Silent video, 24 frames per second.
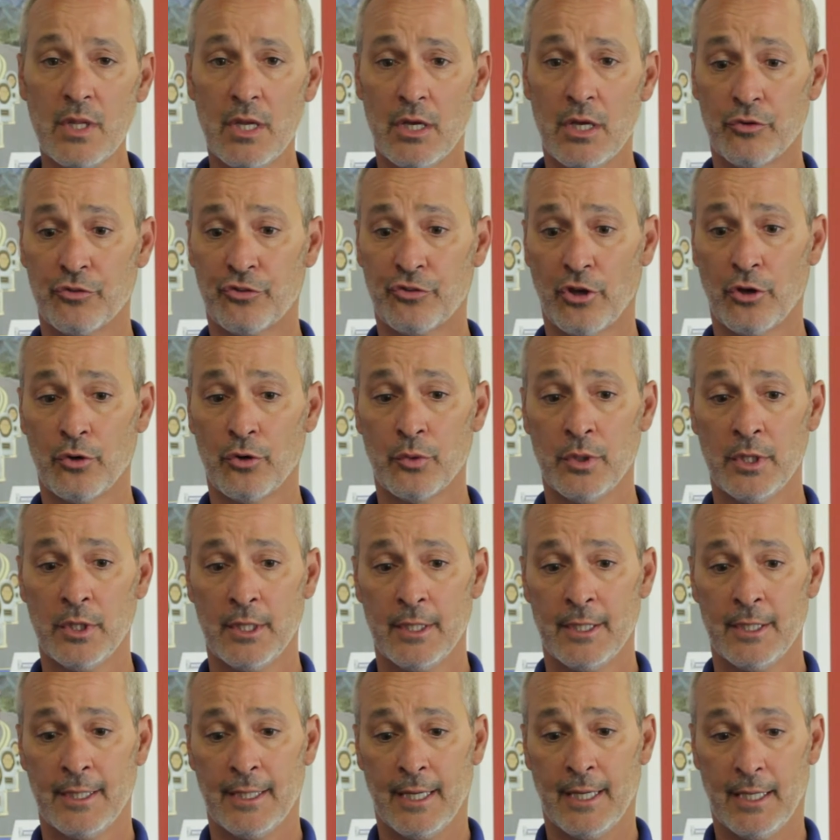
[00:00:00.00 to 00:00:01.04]
And so
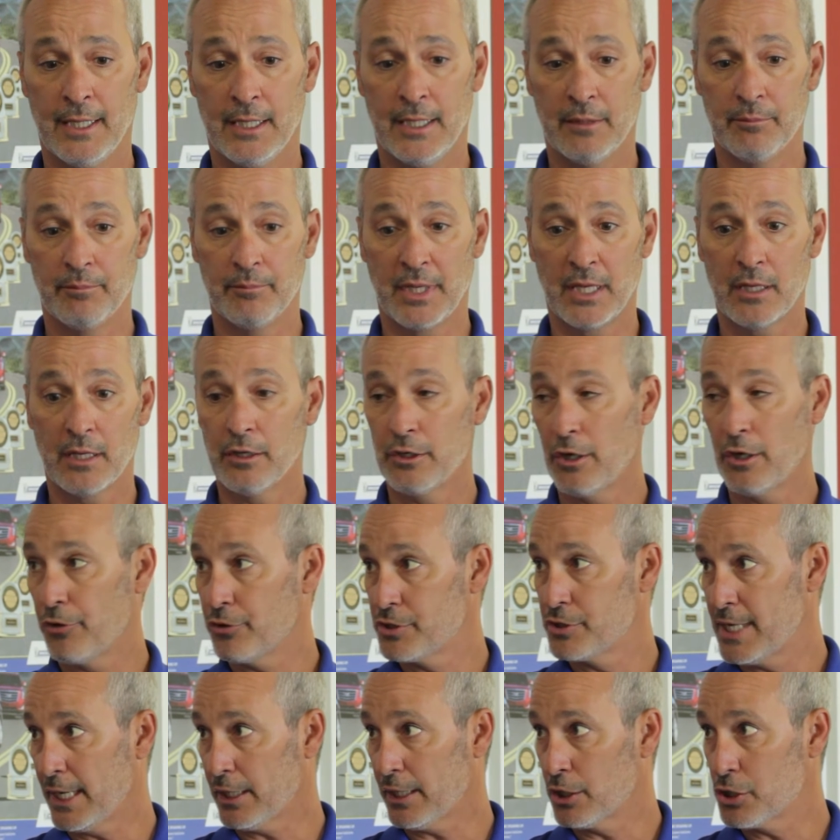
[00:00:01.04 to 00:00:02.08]
me and
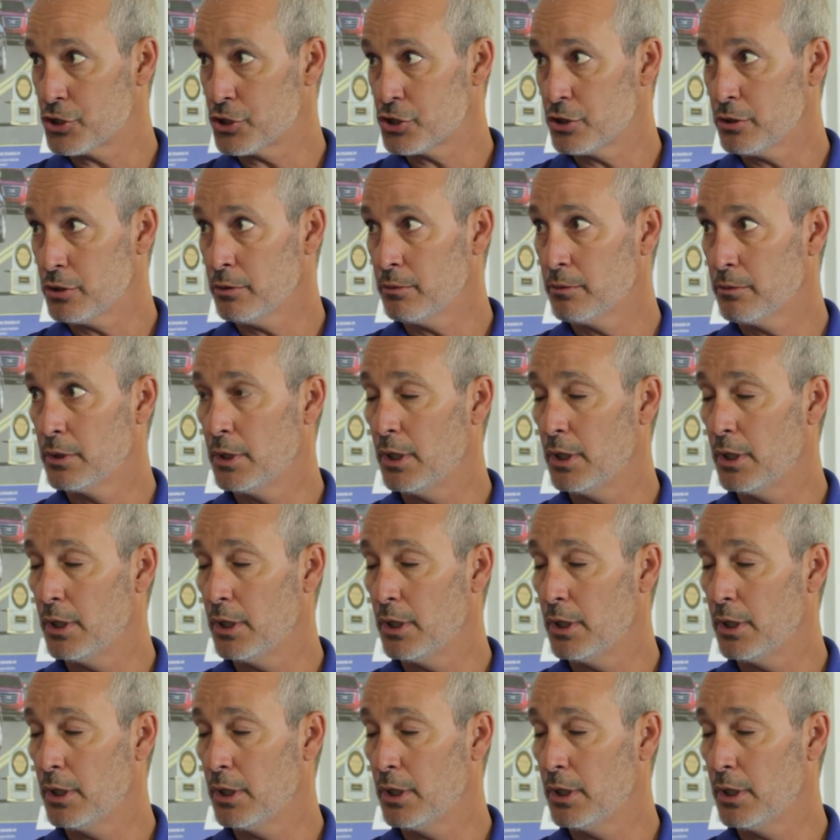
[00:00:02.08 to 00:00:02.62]
another technician,